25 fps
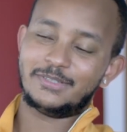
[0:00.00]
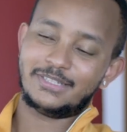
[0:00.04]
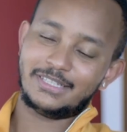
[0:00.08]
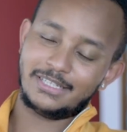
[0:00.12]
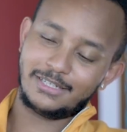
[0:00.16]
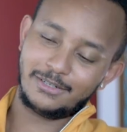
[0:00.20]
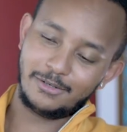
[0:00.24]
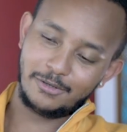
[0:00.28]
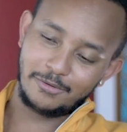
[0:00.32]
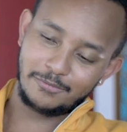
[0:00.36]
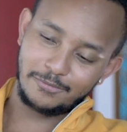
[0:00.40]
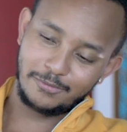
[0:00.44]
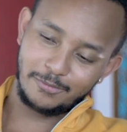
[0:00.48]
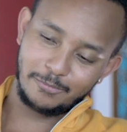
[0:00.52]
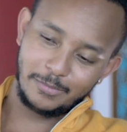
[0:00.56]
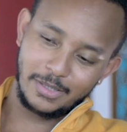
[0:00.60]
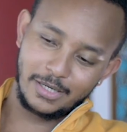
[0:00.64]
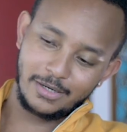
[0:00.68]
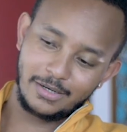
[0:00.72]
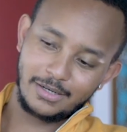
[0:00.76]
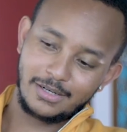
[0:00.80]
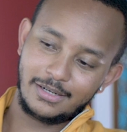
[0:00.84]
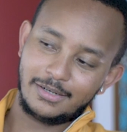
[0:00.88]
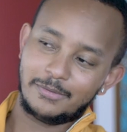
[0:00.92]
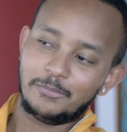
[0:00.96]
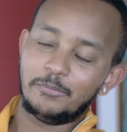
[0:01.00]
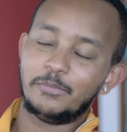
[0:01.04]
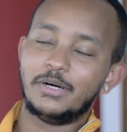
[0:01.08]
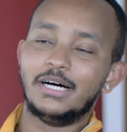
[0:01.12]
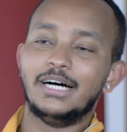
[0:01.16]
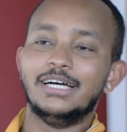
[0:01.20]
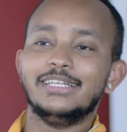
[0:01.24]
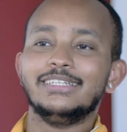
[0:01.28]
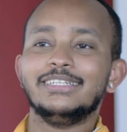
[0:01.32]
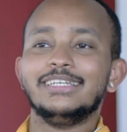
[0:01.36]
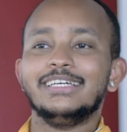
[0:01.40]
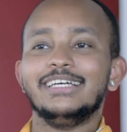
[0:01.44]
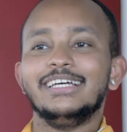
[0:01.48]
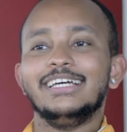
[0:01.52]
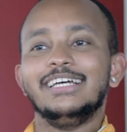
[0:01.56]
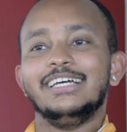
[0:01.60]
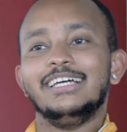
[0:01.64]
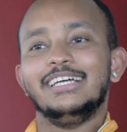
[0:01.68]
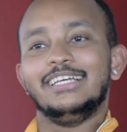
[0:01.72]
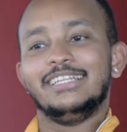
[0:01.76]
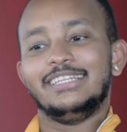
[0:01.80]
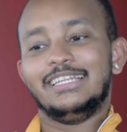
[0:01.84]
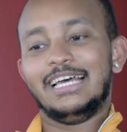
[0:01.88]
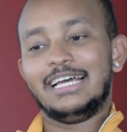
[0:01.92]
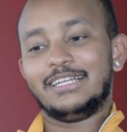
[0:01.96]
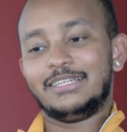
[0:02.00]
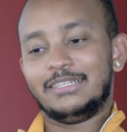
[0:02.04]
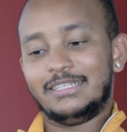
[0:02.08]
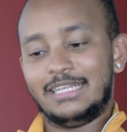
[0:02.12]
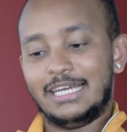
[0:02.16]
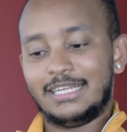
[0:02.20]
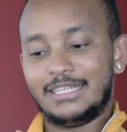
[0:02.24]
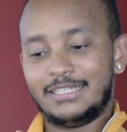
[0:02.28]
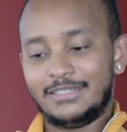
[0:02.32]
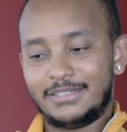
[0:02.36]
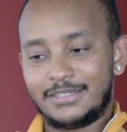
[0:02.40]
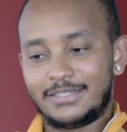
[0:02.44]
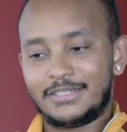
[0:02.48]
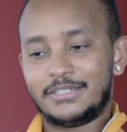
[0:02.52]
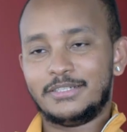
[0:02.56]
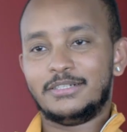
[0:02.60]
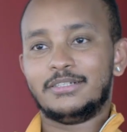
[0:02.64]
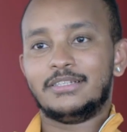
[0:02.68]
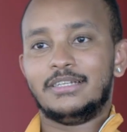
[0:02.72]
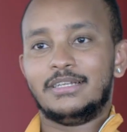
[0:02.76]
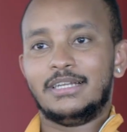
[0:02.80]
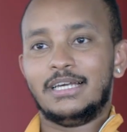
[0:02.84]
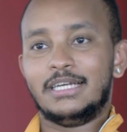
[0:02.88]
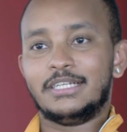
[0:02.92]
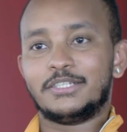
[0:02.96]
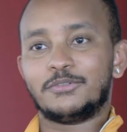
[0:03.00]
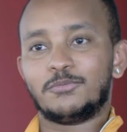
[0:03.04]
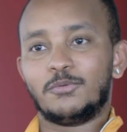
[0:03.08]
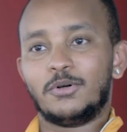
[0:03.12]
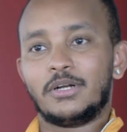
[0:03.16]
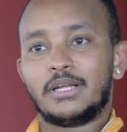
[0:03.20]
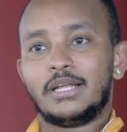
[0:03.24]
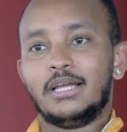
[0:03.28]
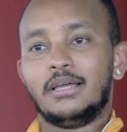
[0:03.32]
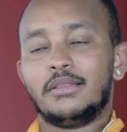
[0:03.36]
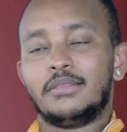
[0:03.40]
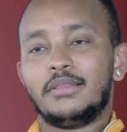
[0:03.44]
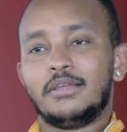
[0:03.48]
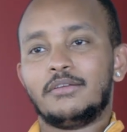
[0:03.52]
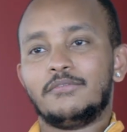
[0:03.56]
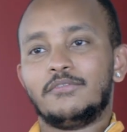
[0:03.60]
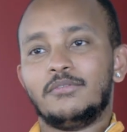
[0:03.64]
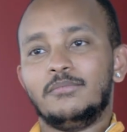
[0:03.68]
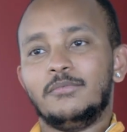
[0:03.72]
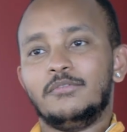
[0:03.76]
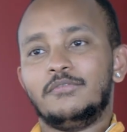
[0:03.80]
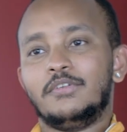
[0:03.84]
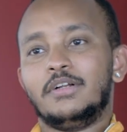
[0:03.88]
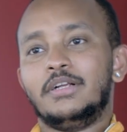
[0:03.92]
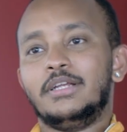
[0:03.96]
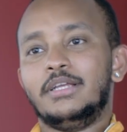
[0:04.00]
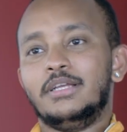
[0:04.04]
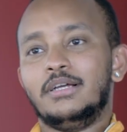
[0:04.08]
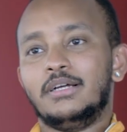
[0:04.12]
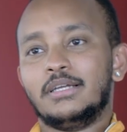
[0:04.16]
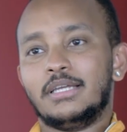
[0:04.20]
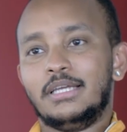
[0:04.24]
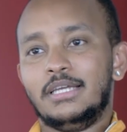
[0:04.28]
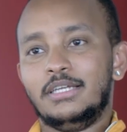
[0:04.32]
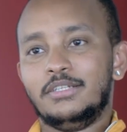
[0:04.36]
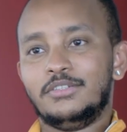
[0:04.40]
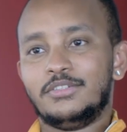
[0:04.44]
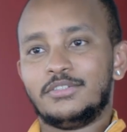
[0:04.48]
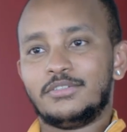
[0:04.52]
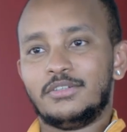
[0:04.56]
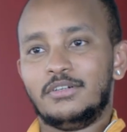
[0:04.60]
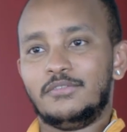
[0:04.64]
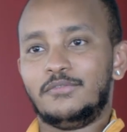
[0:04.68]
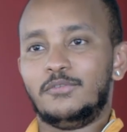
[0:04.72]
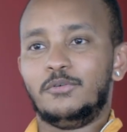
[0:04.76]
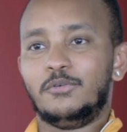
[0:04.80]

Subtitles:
we thank God for America. But that instilled a nice work ethic from a very young age. So I've